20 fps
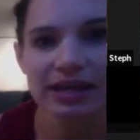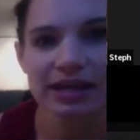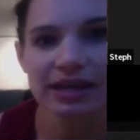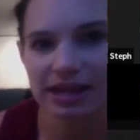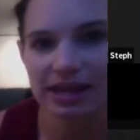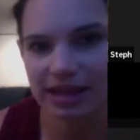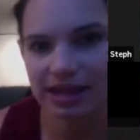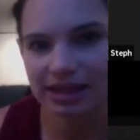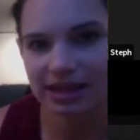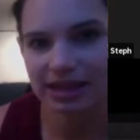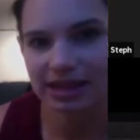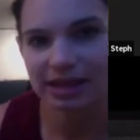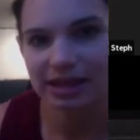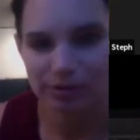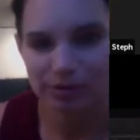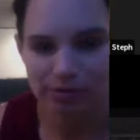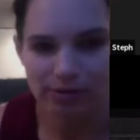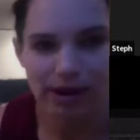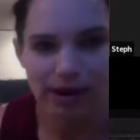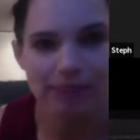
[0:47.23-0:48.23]
And
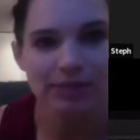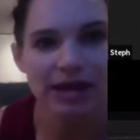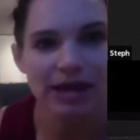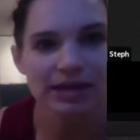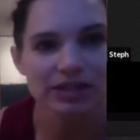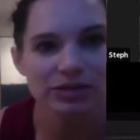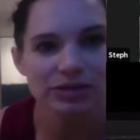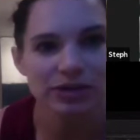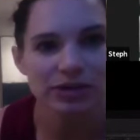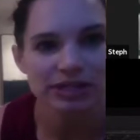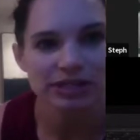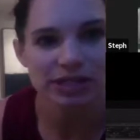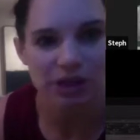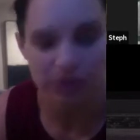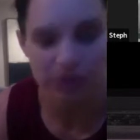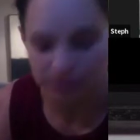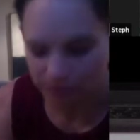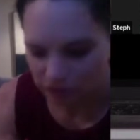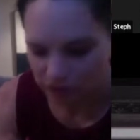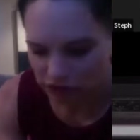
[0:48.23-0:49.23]
then right back to it.
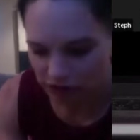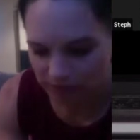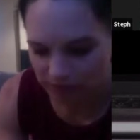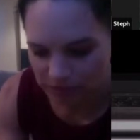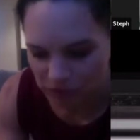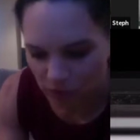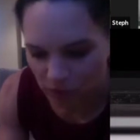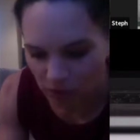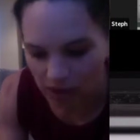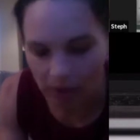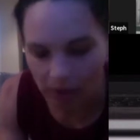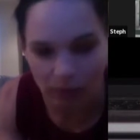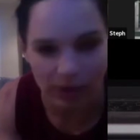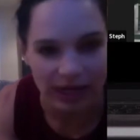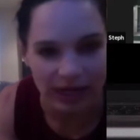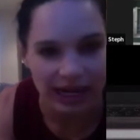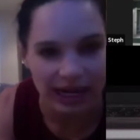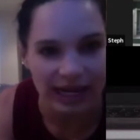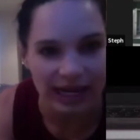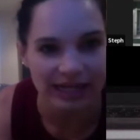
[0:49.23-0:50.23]
So jump squat
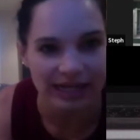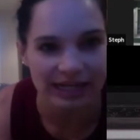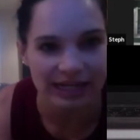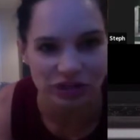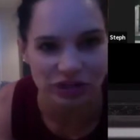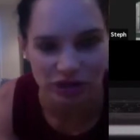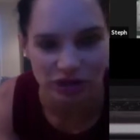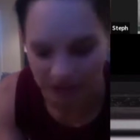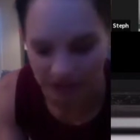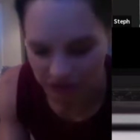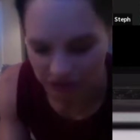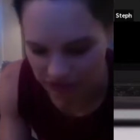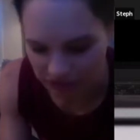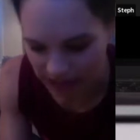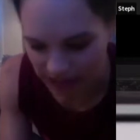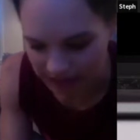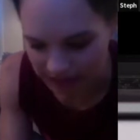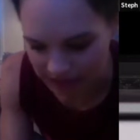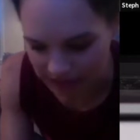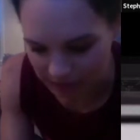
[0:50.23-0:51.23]
180 is your
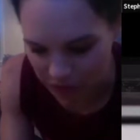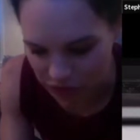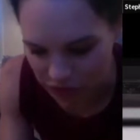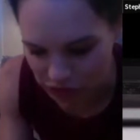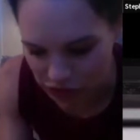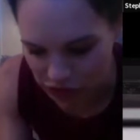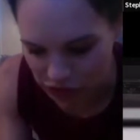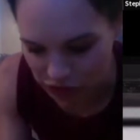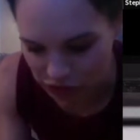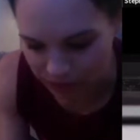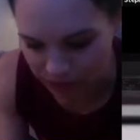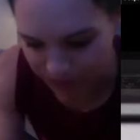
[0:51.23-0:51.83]
exercise number two.